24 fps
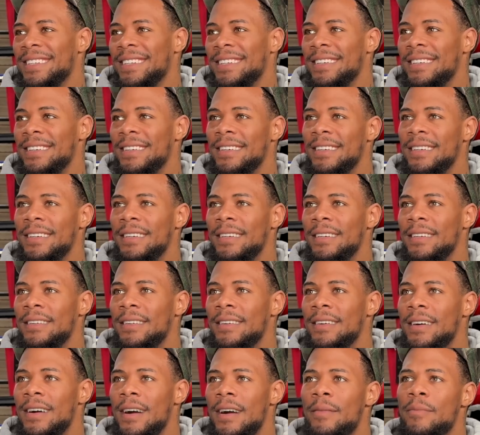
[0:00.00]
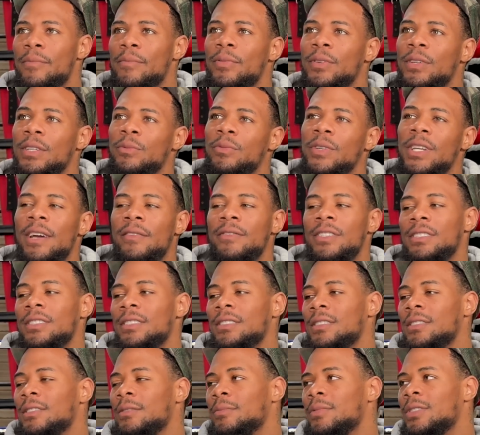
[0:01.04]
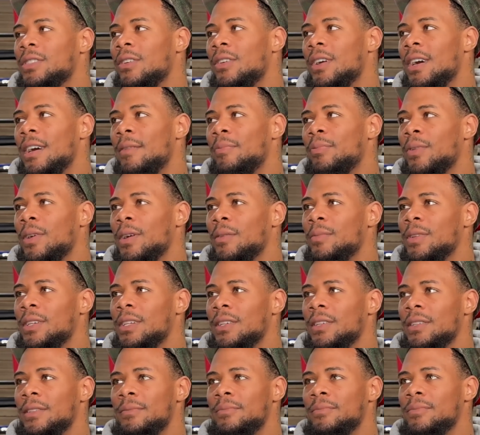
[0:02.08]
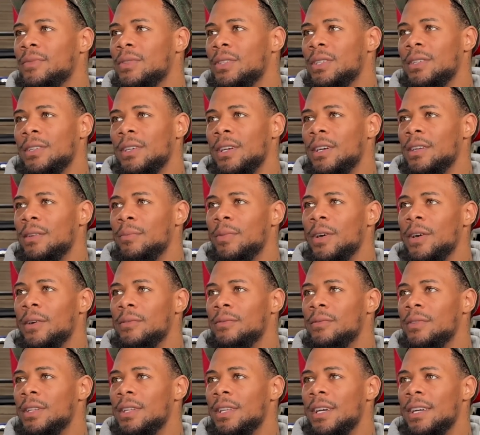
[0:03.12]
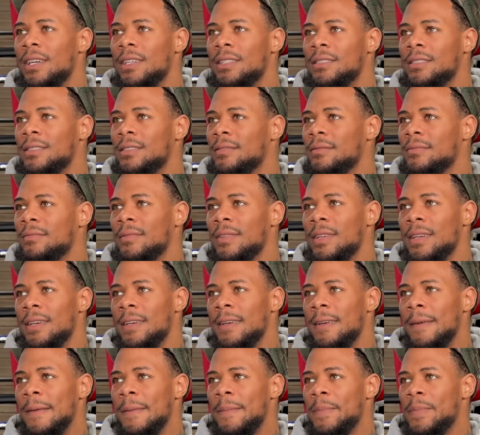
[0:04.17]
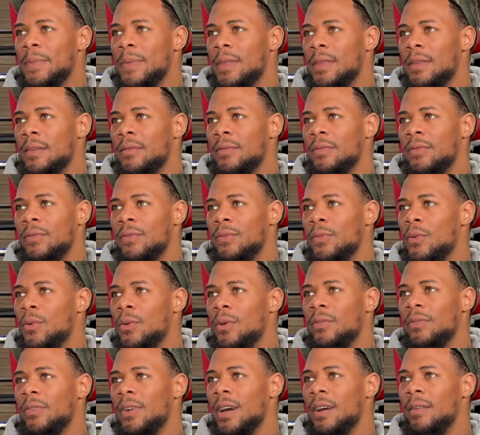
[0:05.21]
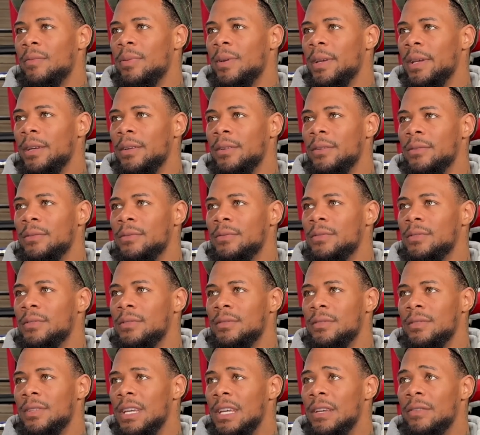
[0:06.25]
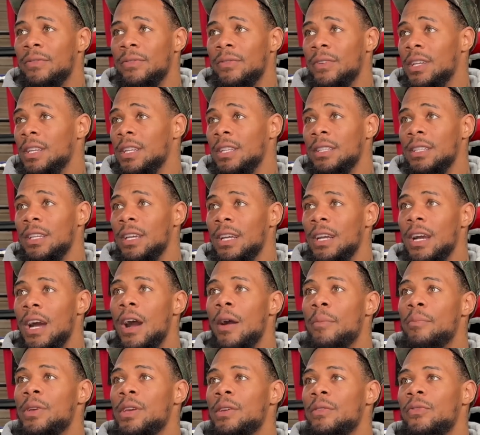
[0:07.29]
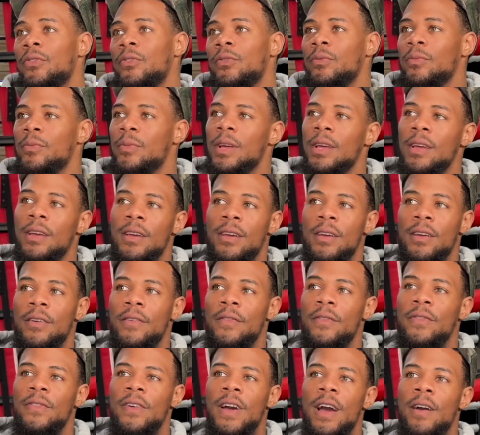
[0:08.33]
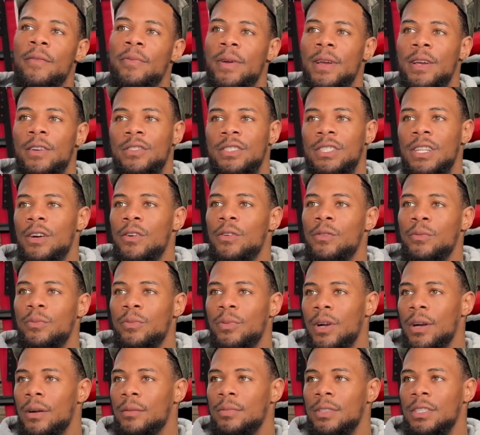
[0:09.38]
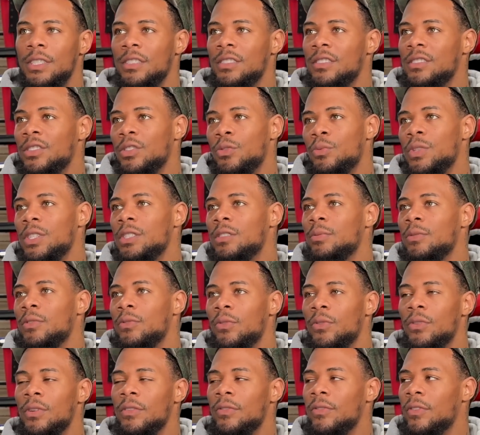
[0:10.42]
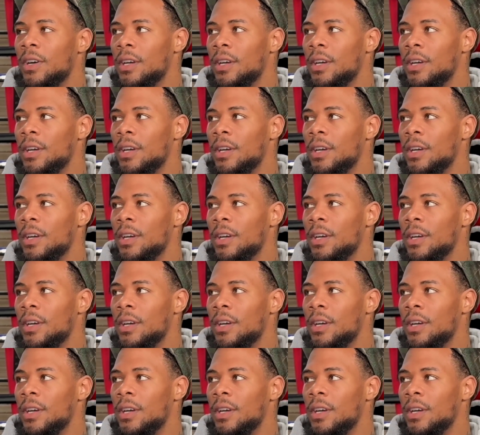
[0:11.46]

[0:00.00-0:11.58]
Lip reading: We have a system, so I probably cut about the last 4 or 5 pounds, if anything. I'll be 5 pounds out probably 2 weeks before the fight.